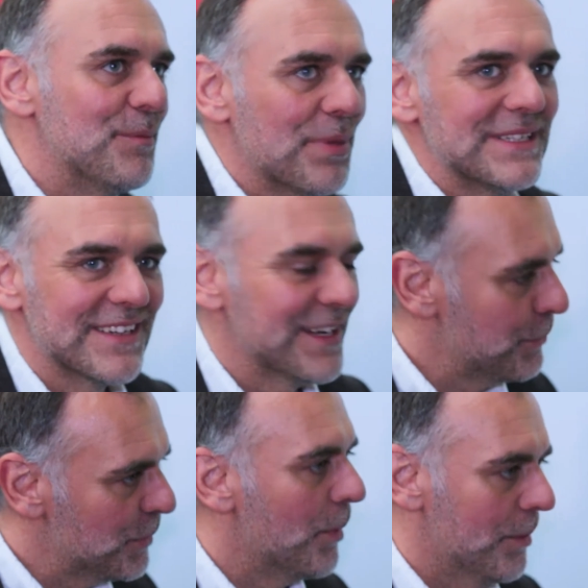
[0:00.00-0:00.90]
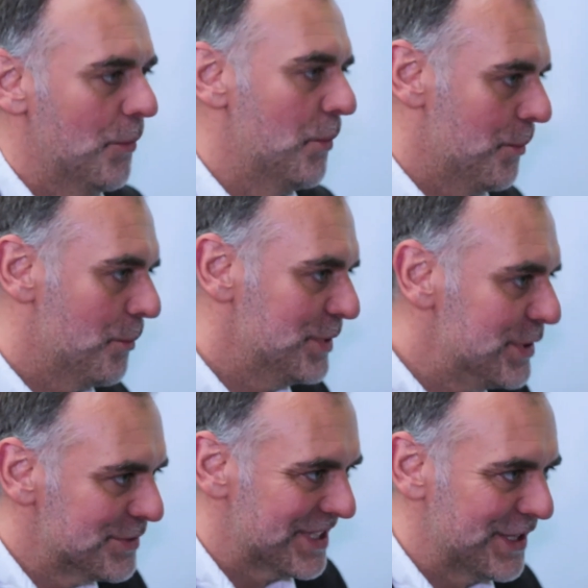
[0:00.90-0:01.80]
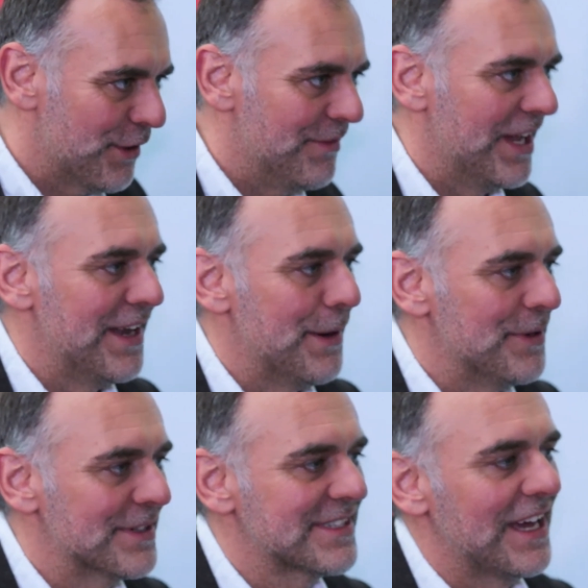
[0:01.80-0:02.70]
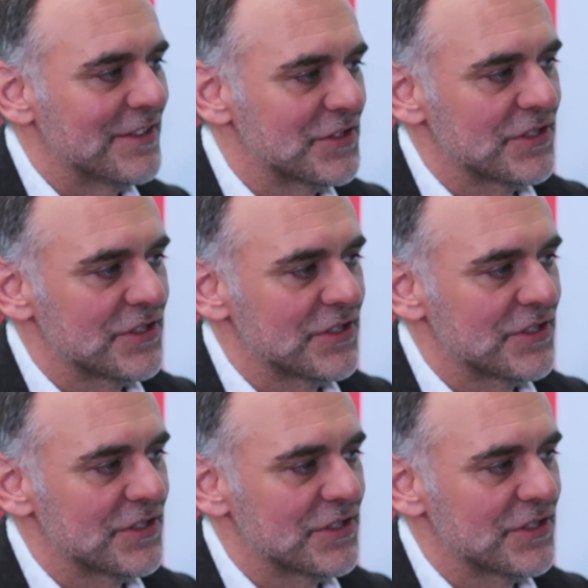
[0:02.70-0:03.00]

basically we were using Conveyor Networks at